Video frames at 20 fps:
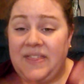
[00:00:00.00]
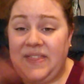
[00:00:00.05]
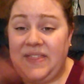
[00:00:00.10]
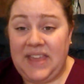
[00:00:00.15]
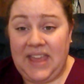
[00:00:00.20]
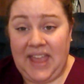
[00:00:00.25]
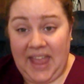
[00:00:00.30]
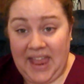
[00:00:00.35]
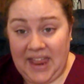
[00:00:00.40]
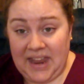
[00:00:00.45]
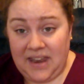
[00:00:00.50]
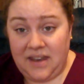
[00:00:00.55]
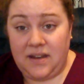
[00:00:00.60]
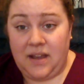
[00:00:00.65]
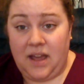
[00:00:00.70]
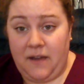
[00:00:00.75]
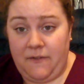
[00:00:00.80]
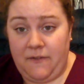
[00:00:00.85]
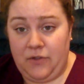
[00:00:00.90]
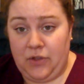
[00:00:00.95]
At the
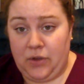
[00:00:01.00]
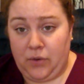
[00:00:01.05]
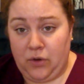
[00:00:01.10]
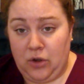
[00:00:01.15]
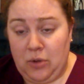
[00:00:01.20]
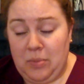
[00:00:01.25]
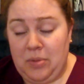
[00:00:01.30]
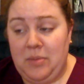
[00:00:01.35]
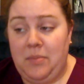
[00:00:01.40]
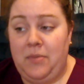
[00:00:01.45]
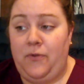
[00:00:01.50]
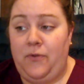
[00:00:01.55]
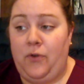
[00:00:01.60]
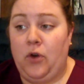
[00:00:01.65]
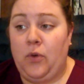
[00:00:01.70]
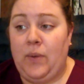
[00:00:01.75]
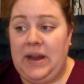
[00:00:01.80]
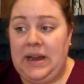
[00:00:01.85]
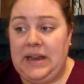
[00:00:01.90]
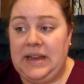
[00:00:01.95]
end of the group,
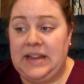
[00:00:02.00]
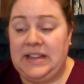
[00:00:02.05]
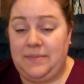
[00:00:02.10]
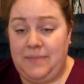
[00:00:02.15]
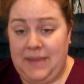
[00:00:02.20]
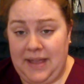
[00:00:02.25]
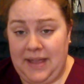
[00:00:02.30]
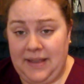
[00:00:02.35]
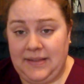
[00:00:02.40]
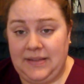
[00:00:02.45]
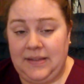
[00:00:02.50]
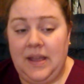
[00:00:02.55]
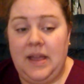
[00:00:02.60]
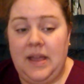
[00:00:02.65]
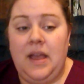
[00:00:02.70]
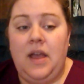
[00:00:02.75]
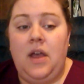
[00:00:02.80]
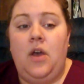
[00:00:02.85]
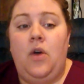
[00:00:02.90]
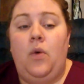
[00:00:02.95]
before we dismiss,
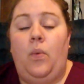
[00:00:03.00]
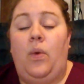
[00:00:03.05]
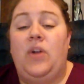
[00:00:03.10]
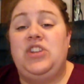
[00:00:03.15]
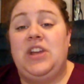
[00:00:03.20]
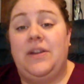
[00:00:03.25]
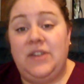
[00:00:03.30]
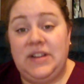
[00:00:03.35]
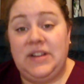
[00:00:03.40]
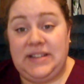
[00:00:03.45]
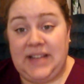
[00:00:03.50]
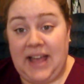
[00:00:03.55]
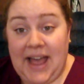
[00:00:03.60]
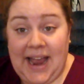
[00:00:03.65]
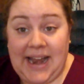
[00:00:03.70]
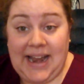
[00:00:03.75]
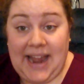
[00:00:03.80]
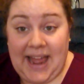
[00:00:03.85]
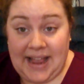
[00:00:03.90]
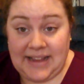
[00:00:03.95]
whichever
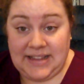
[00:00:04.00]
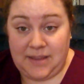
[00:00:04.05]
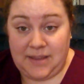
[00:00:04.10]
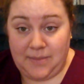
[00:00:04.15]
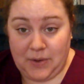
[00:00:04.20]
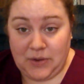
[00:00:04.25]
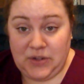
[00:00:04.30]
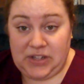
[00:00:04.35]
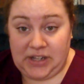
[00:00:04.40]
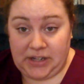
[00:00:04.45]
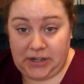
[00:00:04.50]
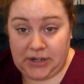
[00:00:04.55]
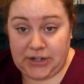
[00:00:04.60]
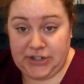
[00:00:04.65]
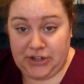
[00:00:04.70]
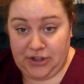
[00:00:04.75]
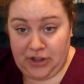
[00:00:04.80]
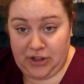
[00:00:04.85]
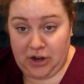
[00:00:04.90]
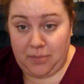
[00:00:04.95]
side has the most
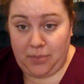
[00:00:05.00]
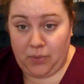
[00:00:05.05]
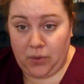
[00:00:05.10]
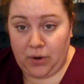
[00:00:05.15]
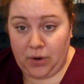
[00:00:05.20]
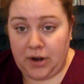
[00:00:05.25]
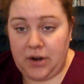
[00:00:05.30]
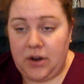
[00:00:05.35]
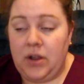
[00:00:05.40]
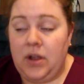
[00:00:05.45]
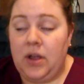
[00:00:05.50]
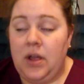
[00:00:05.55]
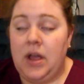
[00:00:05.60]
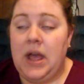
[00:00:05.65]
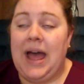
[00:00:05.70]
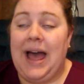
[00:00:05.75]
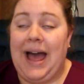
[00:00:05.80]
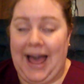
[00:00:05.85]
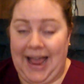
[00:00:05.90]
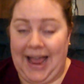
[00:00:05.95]
stickers on their board,
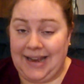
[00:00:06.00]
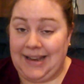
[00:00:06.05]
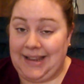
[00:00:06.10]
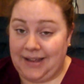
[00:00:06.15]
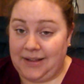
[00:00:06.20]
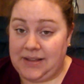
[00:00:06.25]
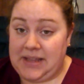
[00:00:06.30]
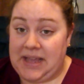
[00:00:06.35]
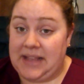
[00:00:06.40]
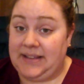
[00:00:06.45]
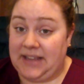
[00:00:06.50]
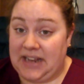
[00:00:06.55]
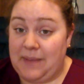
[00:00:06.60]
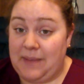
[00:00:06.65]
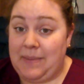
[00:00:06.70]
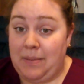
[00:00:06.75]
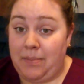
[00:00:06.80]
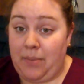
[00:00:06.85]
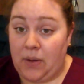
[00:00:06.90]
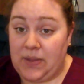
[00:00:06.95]
ideally it's going
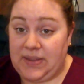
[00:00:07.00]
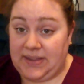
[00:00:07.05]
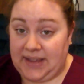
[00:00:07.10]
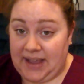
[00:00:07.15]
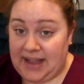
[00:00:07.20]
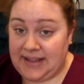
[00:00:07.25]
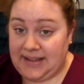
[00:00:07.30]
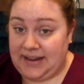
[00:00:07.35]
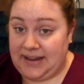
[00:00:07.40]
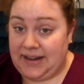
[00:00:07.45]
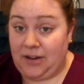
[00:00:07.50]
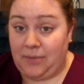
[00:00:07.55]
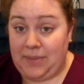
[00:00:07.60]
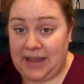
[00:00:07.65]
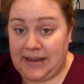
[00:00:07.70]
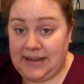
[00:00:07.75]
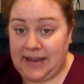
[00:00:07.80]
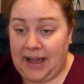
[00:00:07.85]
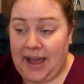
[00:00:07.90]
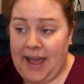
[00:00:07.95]
to be both sides and it'll
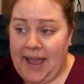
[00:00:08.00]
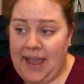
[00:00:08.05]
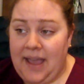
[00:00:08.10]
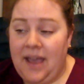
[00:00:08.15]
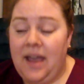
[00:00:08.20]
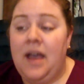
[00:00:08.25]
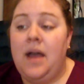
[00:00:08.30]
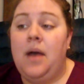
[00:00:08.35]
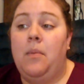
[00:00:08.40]
be a tie.